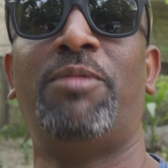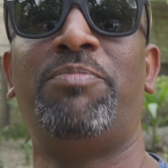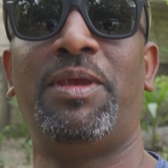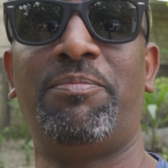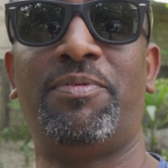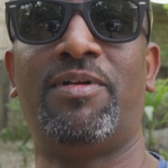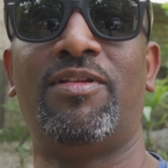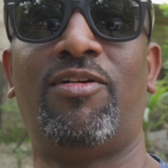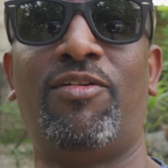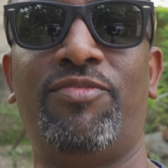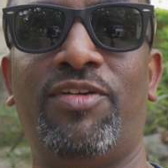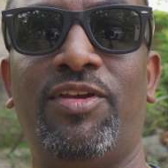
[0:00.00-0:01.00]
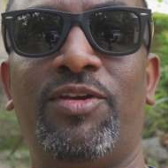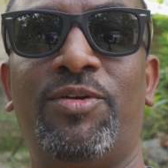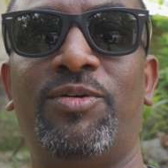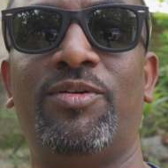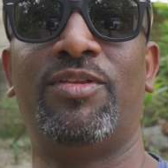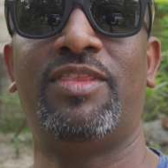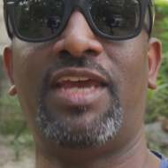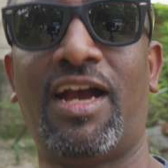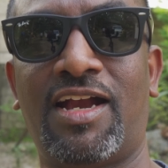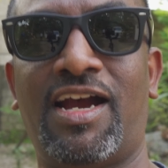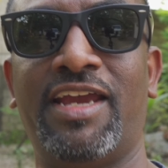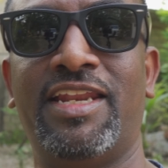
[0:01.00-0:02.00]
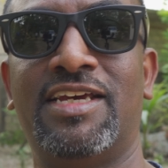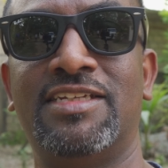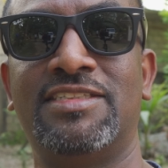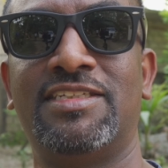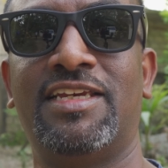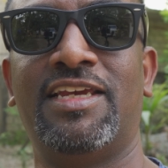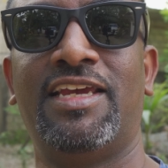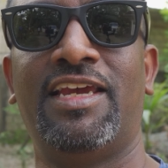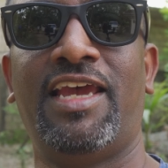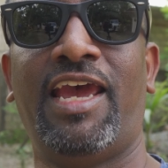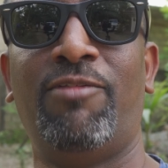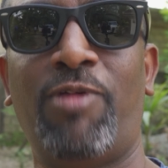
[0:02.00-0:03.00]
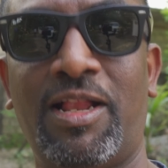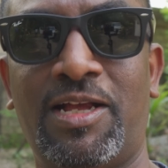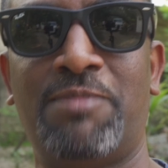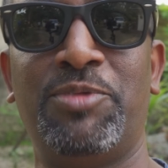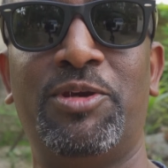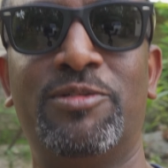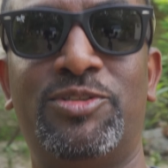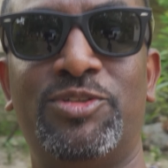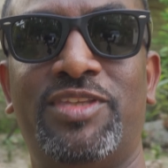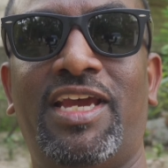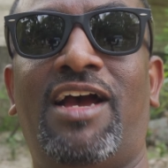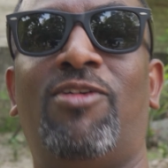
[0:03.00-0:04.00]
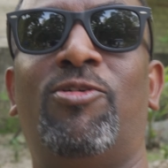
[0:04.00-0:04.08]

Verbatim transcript: when people offer you their kindness and welcome you to their